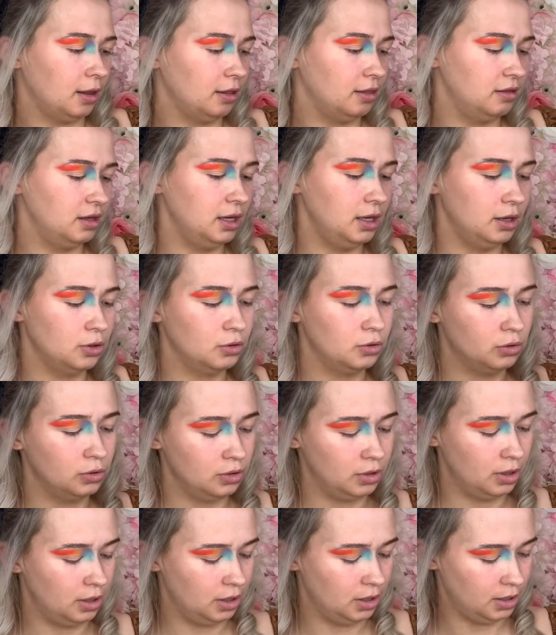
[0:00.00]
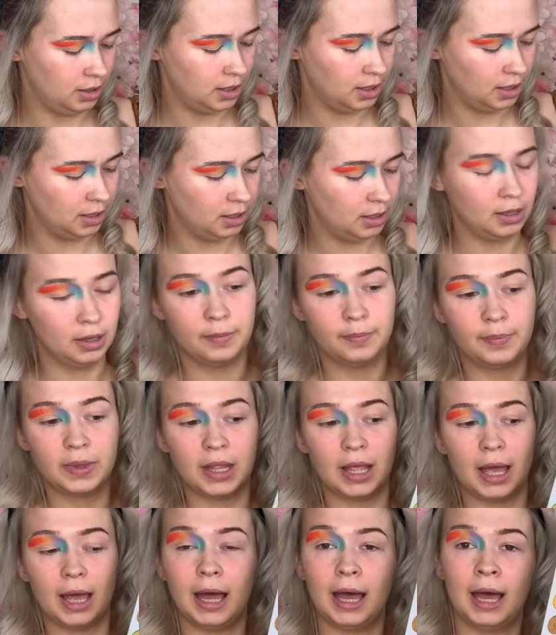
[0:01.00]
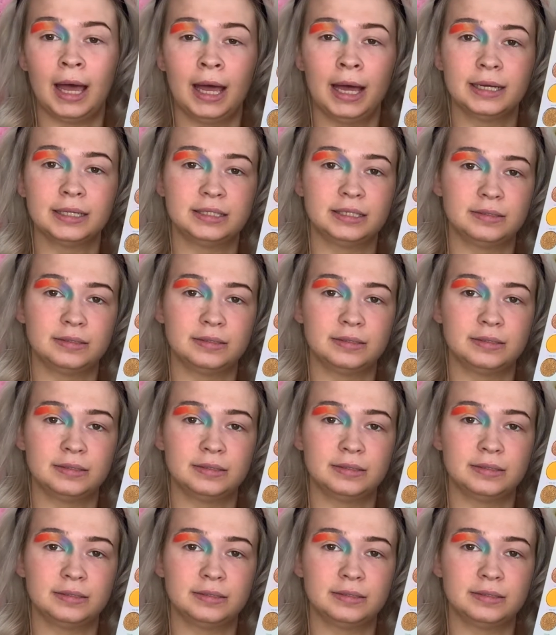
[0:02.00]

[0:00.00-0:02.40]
the colour Art.